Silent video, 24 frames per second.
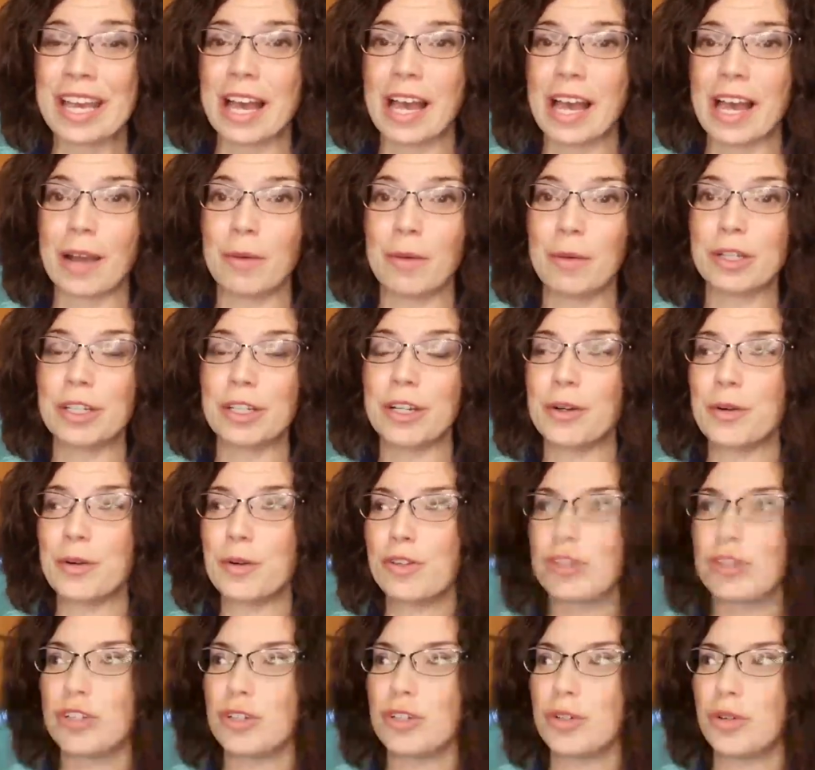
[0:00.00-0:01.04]
I would go
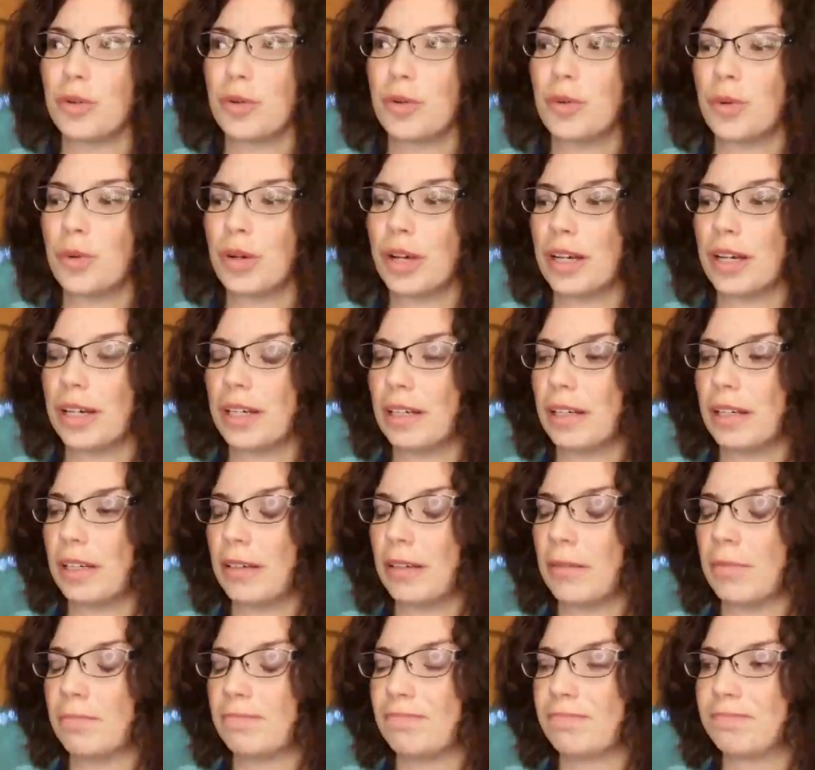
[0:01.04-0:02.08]
to,
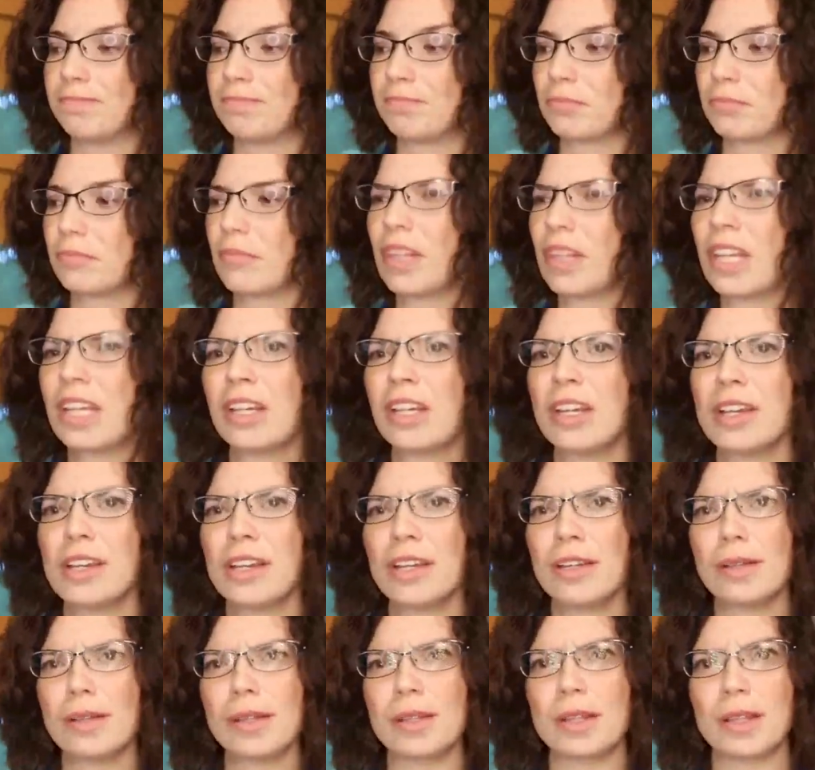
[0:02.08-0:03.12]

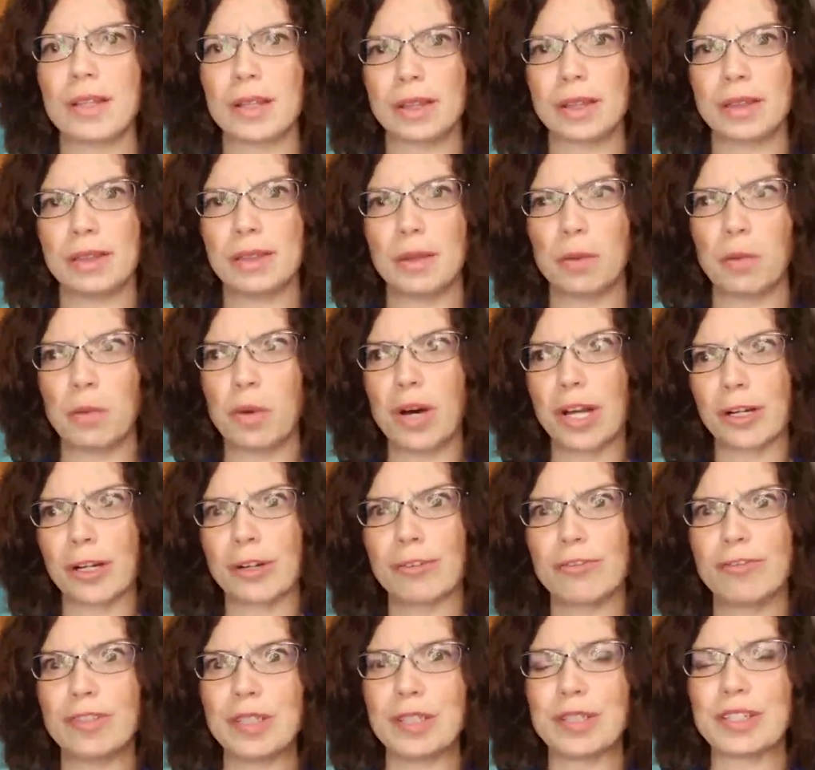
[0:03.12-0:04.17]
like the water
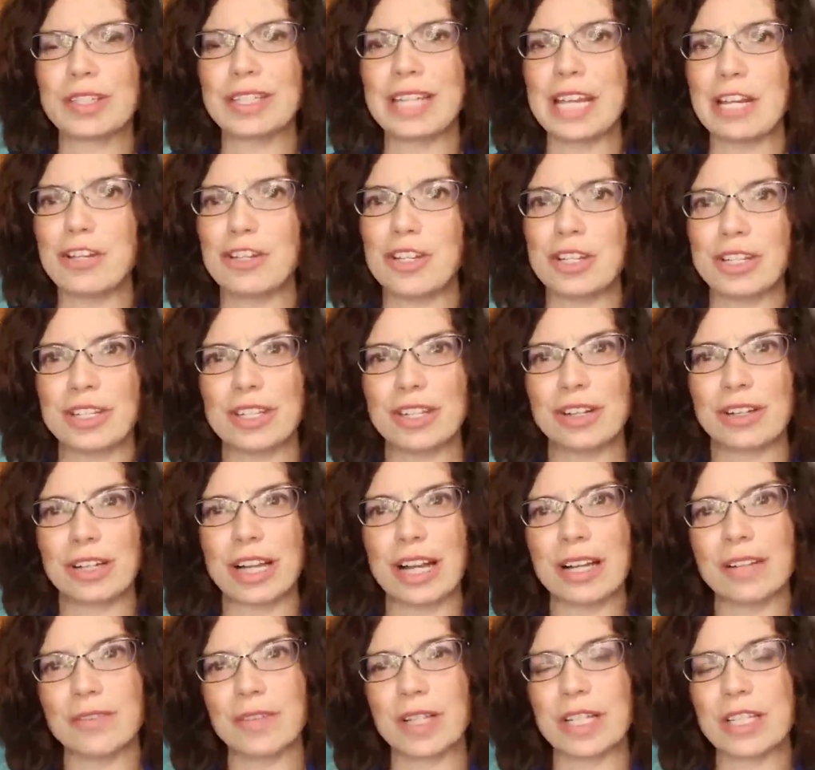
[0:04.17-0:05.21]
fill stations that are
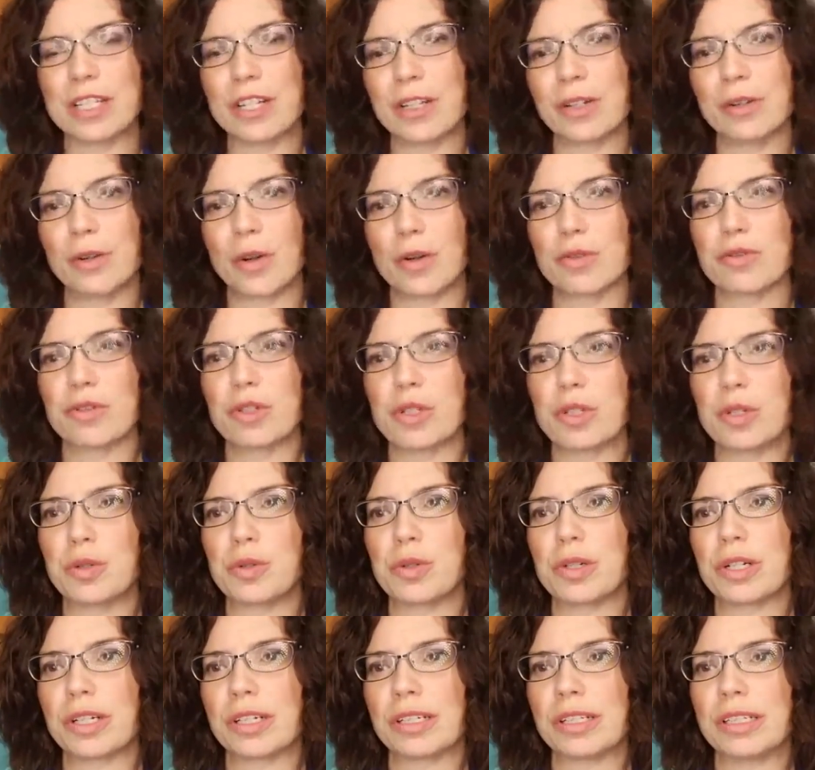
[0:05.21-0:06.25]
kind of next to the grocery
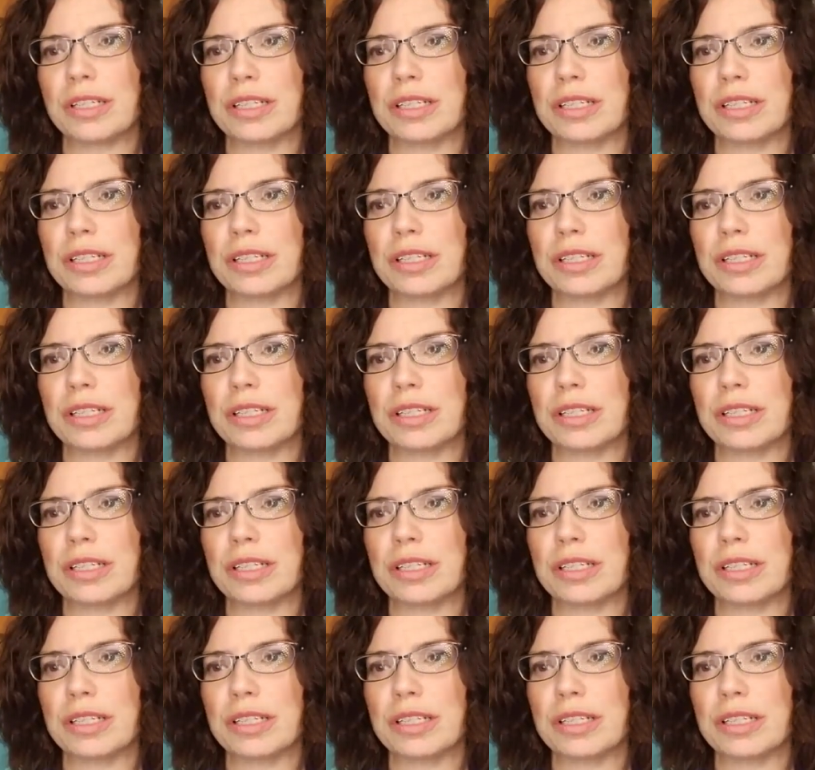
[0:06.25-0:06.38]
store.